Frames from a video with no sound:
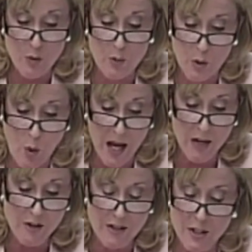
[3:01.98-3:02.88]
would
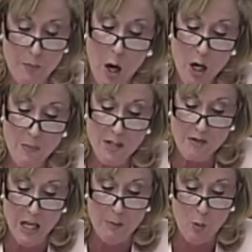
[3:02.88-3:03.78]
require that the Department of
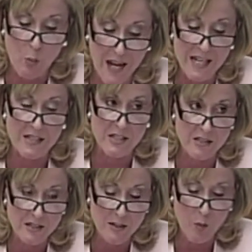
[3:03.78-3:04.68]
Labor wait
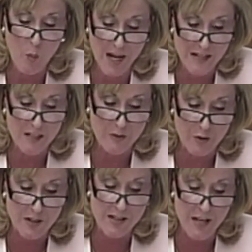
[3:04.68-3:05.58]
wait
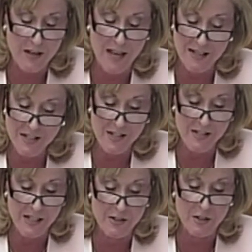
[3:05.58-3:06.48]
for the
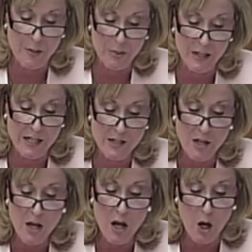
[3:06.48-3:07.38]
SEC to complete
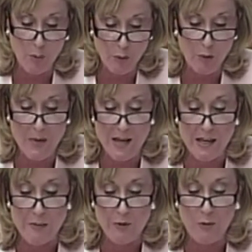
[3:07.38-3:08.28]
a
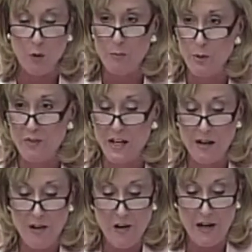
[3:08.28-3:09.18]
rulemaking before
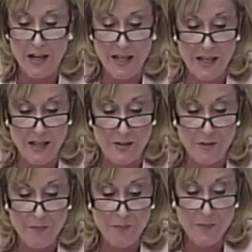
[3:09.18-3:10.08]
moving ahead.
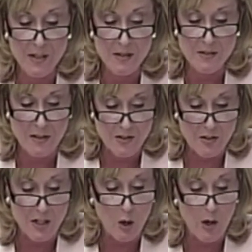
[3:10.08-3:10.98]
Since the
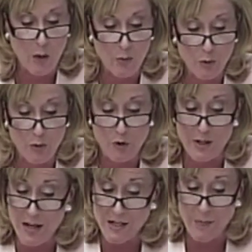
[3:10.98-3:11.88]
DOL rule could
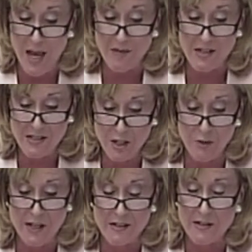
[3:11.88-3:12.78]
end up having
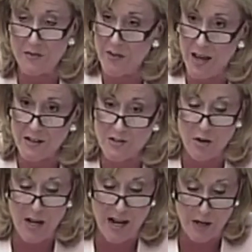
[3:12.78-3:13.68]
serious effects
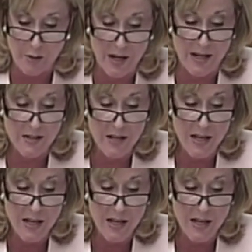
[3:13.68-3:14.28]
on IRAs,